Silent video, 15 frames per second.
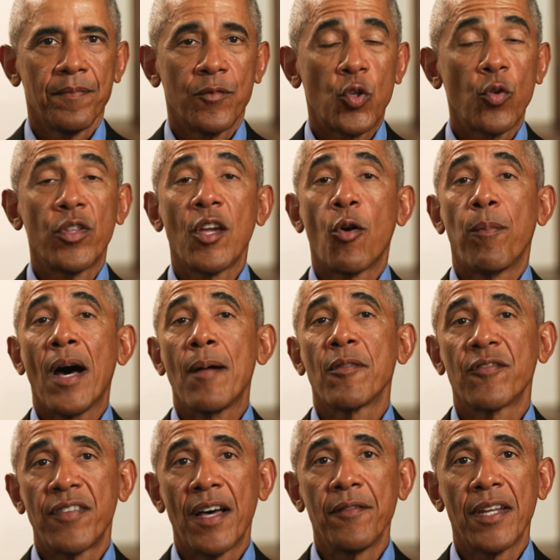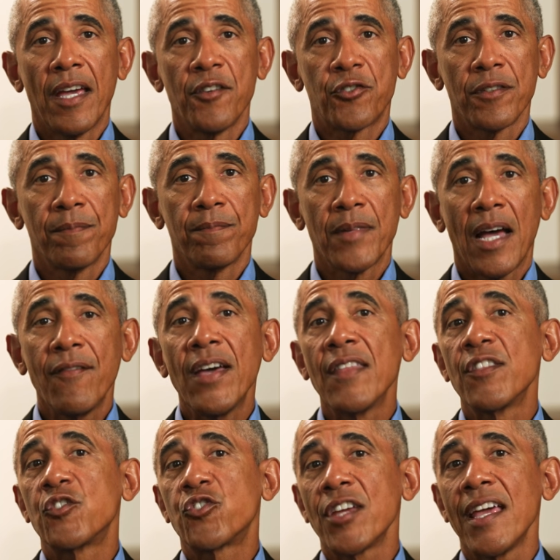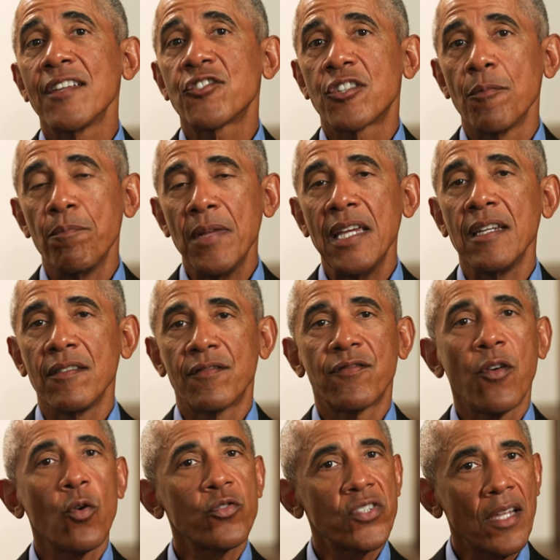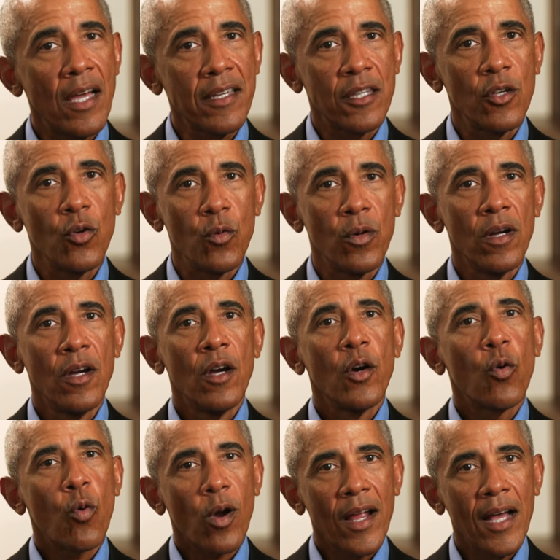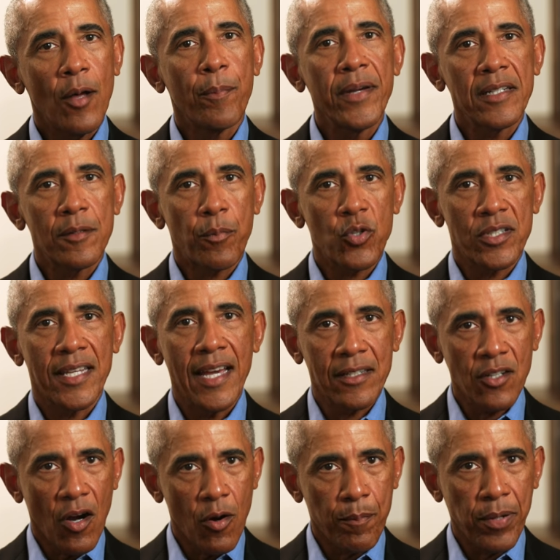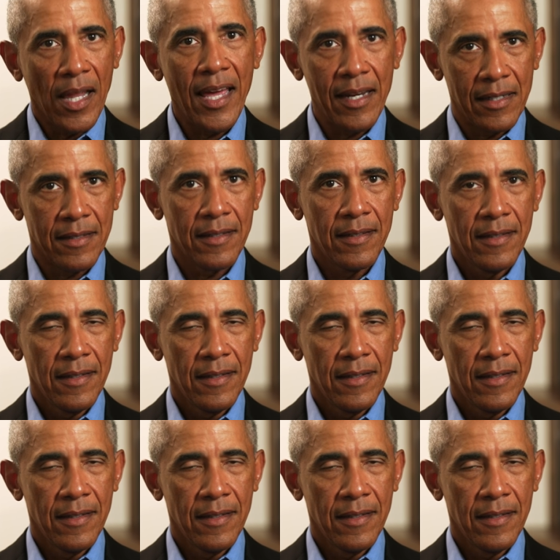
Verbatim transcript: Through the Obama Foundation, I've had the chance to meet folks like you who are helping to protect our planet.